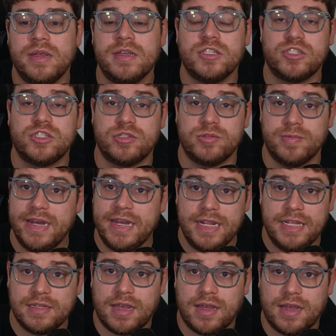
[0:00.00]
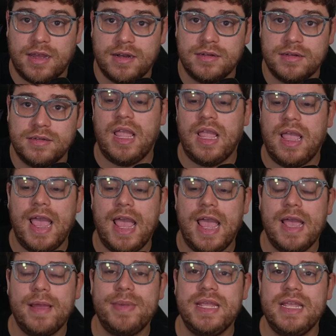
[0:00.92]
Sweeney Todd,
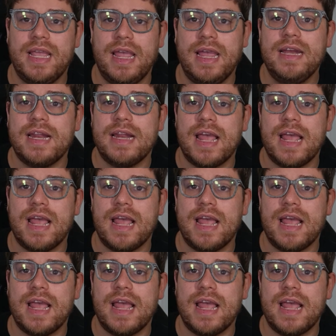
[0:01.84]
Abby and